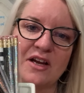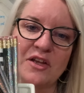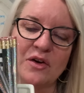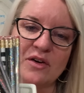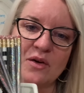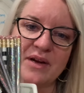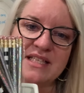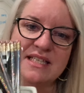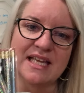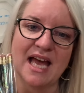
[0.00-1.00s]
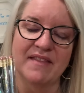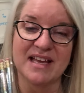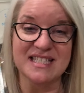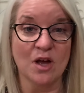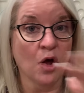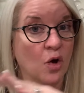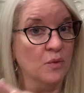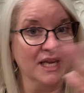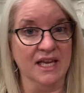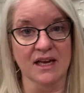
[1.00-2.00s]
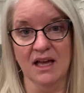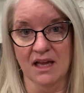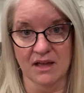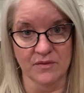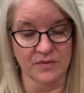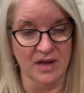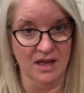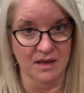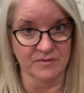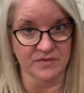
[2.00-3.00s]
you're going to get, and that's the whole week of um,